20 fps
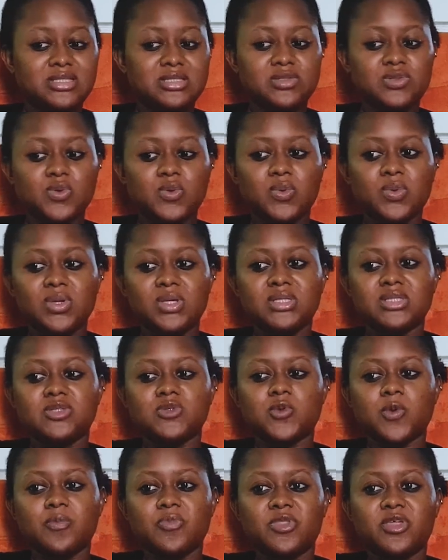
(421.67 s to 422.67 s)
so
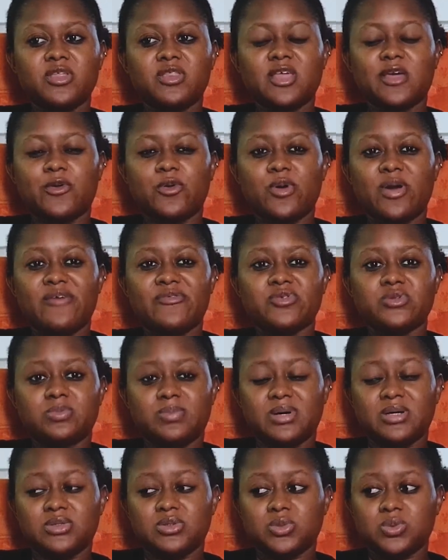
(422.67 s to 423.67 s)
it's something that you have to
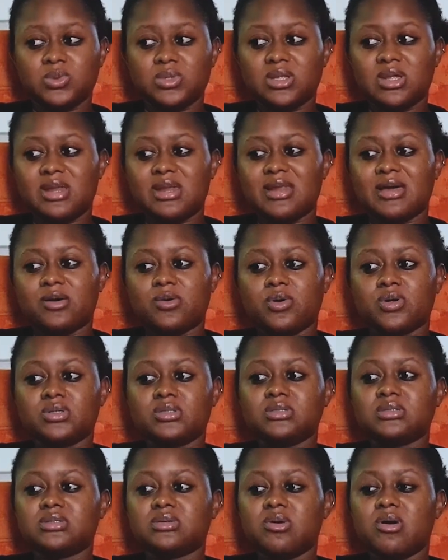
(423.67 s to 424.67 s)
battle with. And
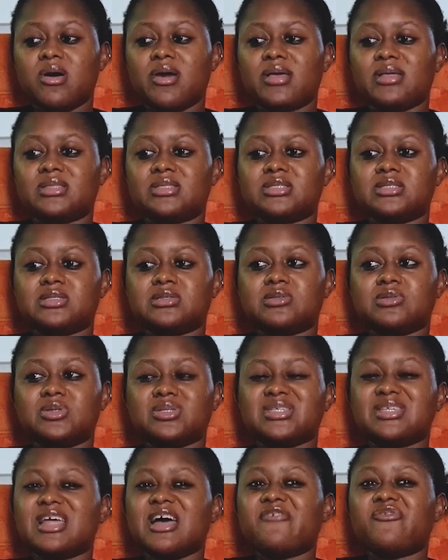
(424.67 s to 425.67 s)
according to her, it
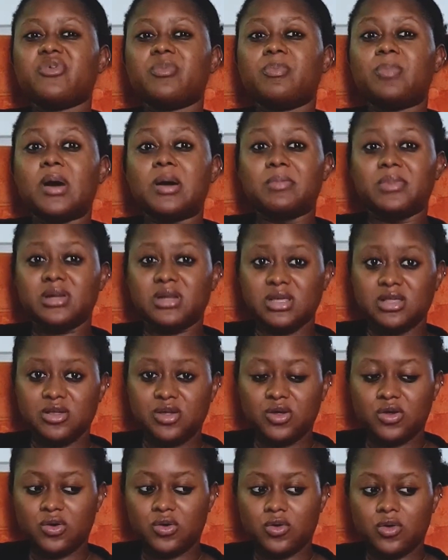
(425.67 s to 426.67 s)
doesn't have a
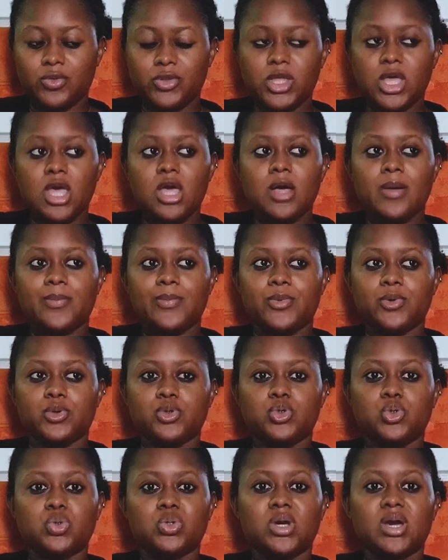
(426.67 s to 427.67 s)
permanent cure,
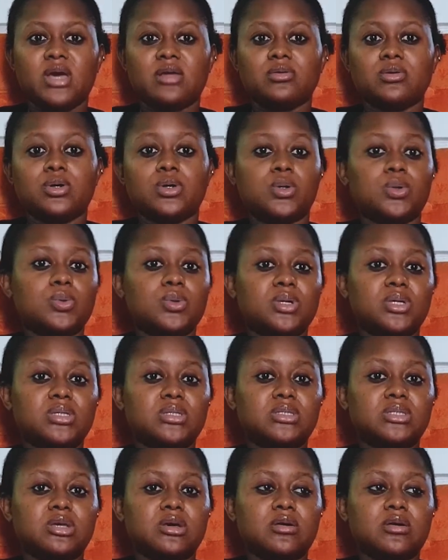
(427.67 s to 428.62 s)
but you can always